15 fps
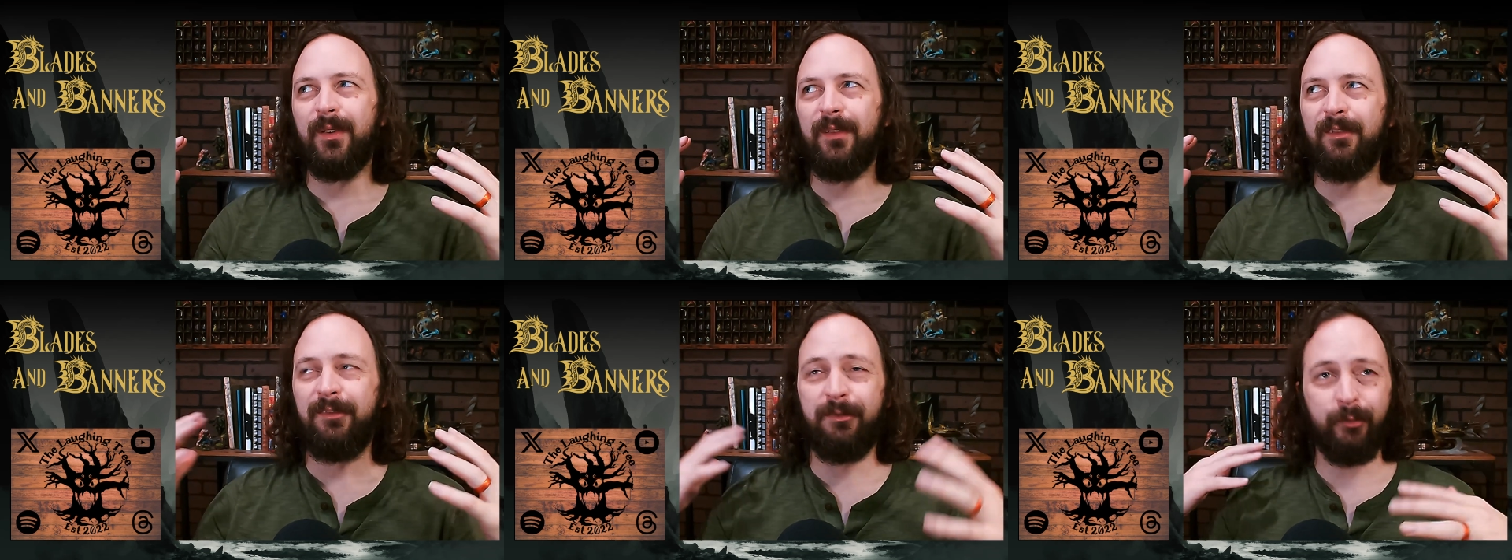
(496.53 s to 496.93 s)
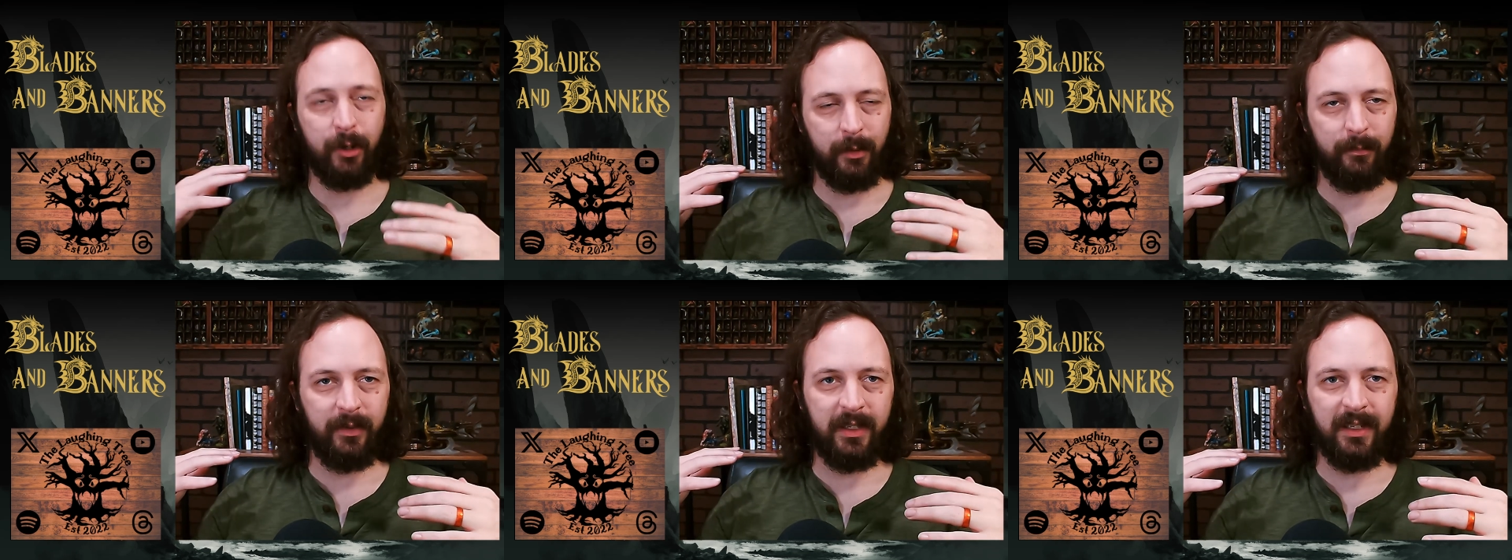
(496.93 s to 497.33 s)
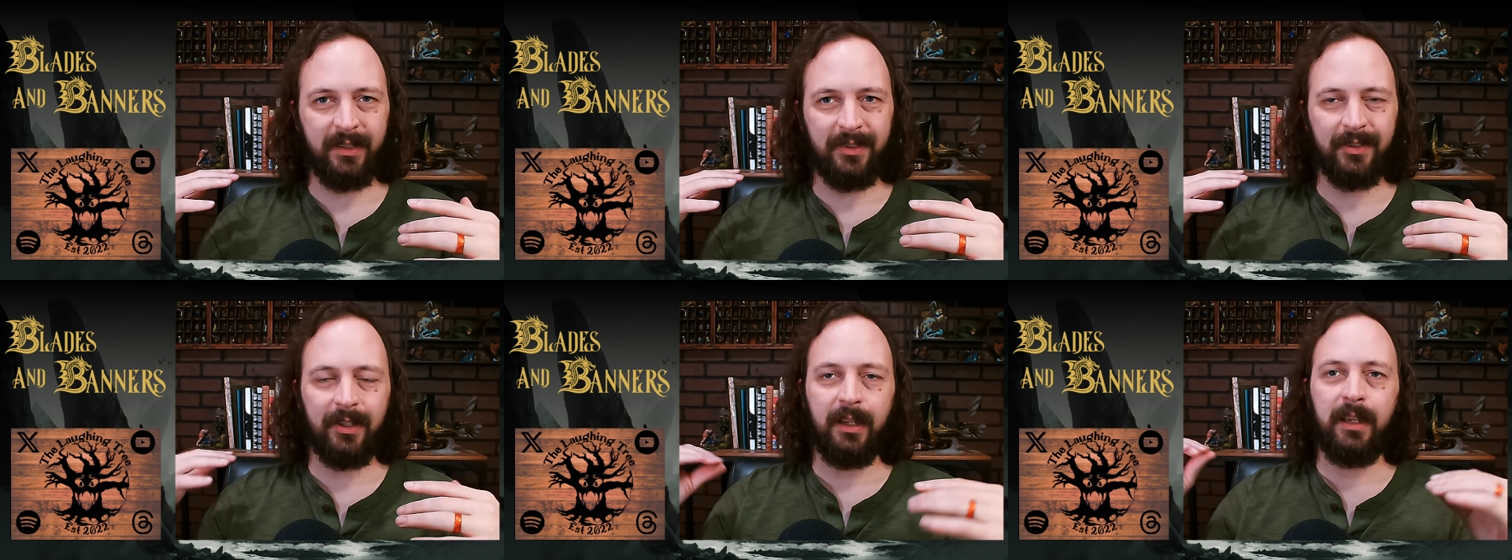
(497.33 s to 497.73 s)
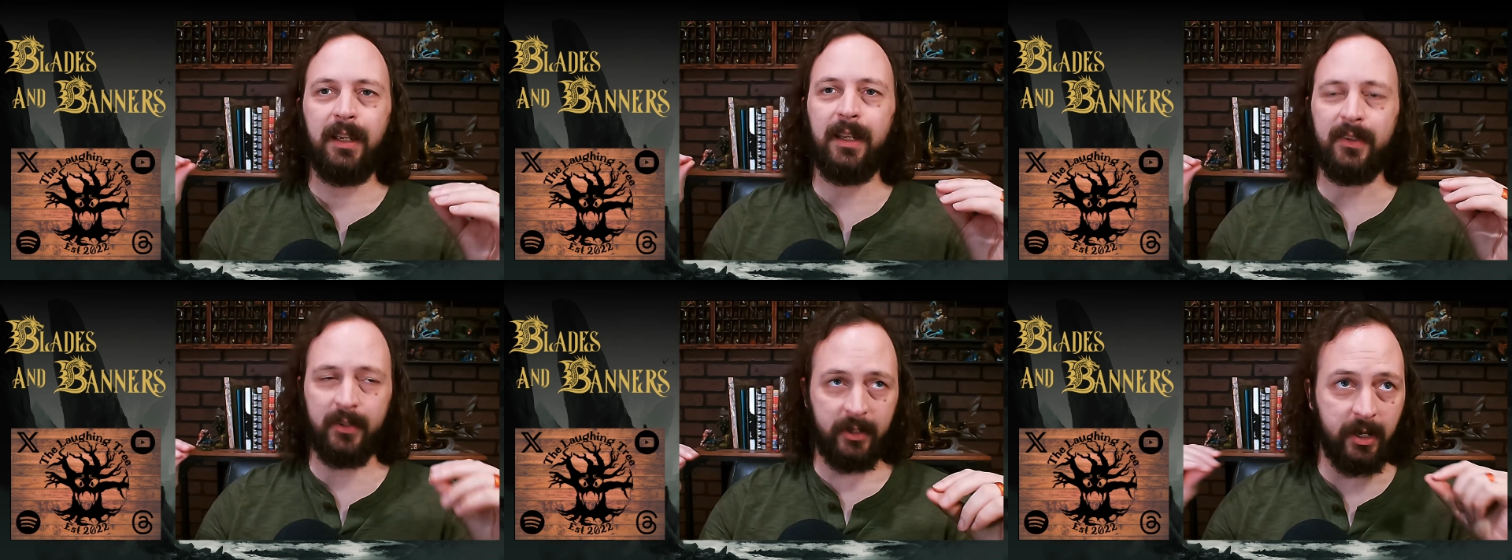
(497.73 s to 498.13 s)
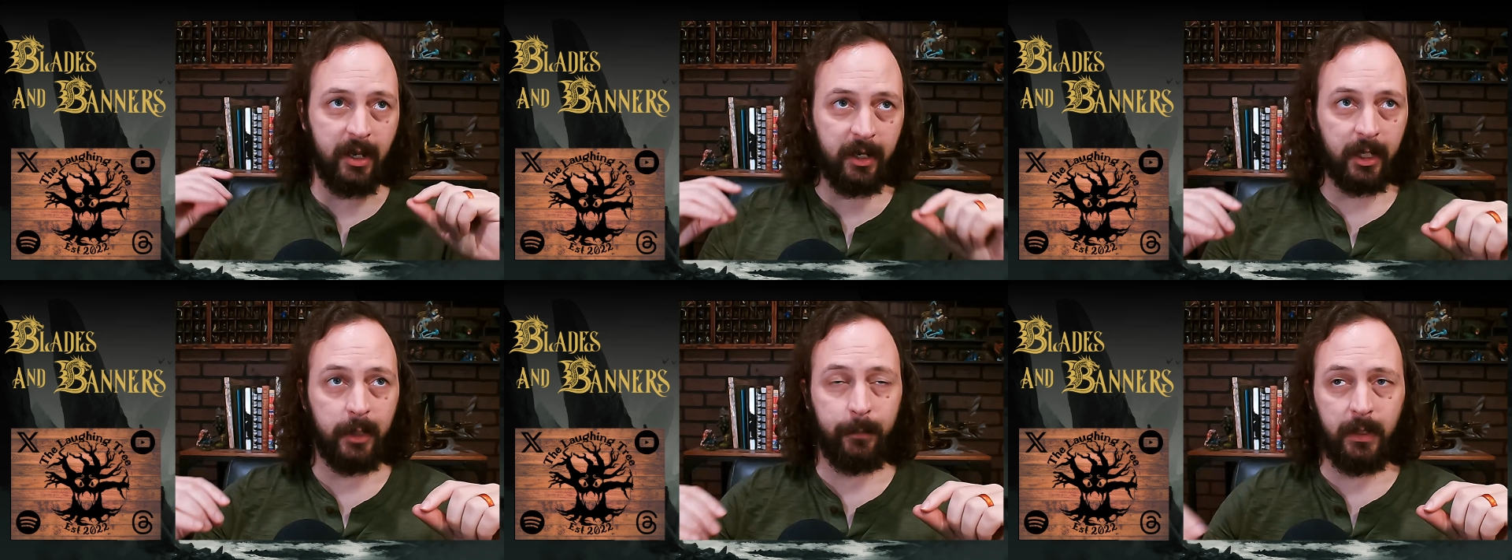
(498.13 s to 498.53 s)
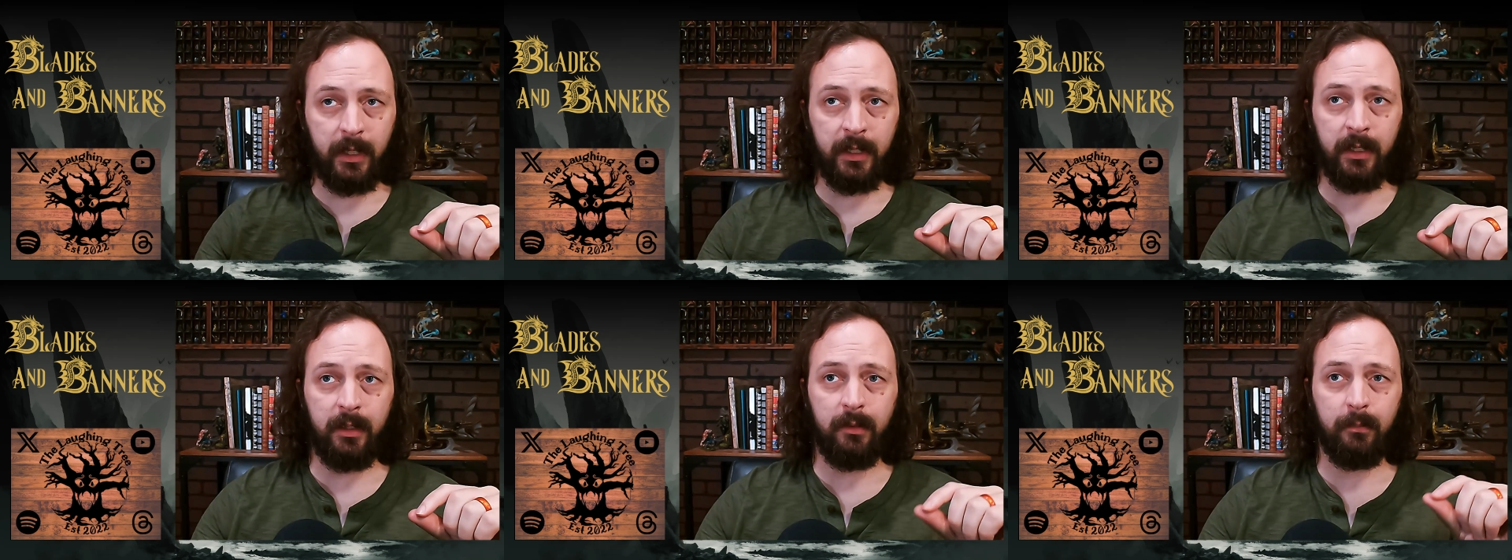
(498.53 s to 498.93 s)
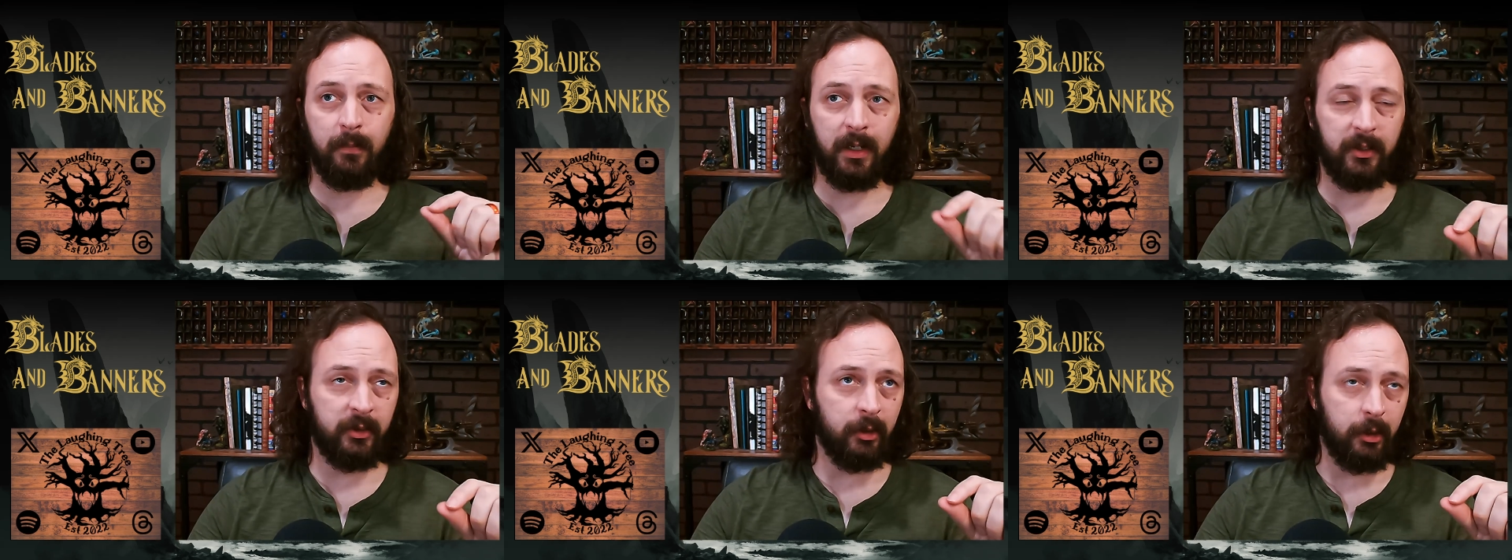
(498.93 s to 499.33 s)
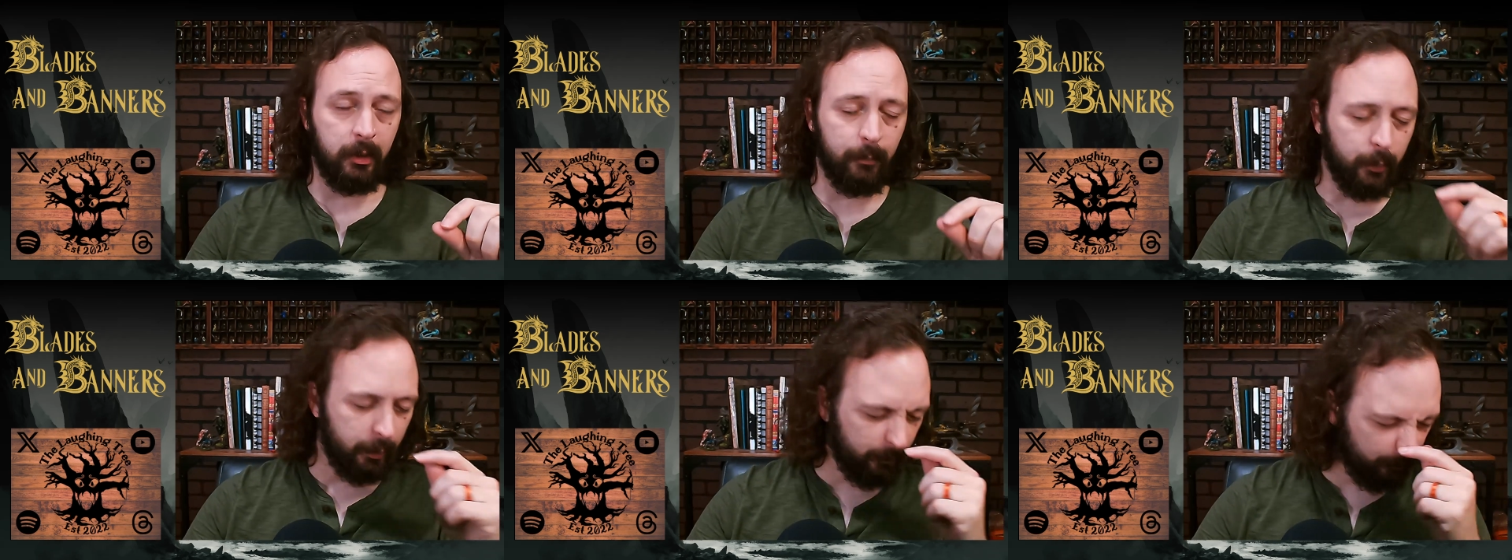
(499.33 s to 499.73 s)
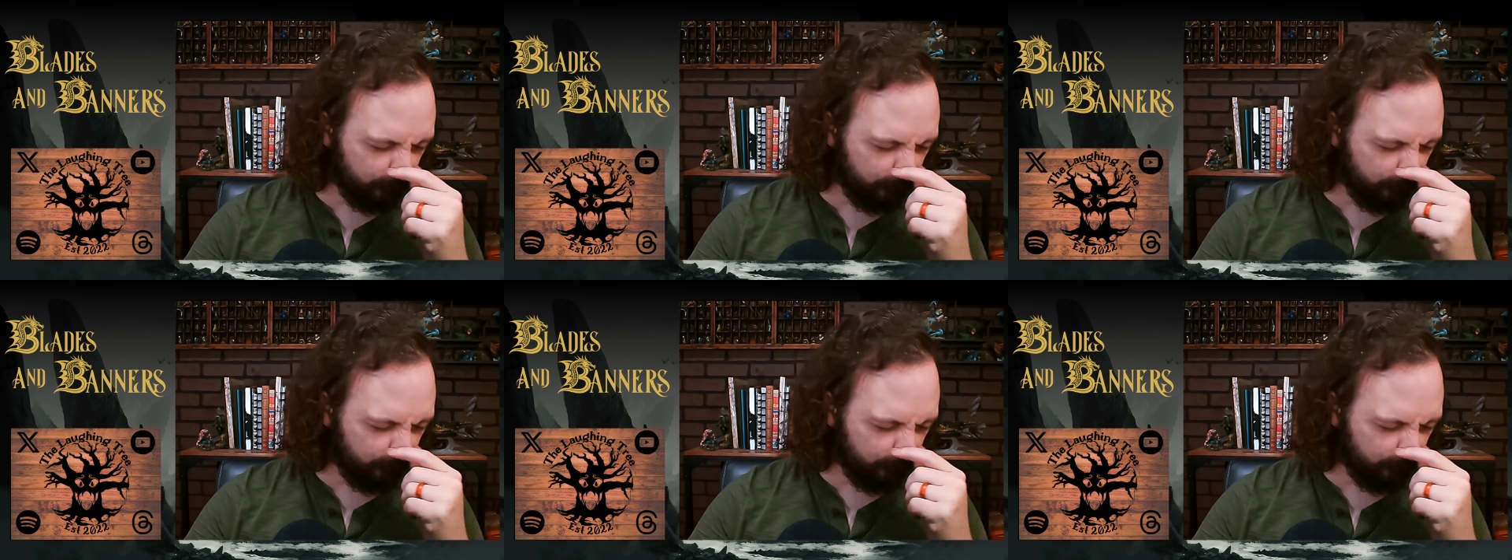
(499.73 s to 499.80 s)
from this, it's not going to be my starting point.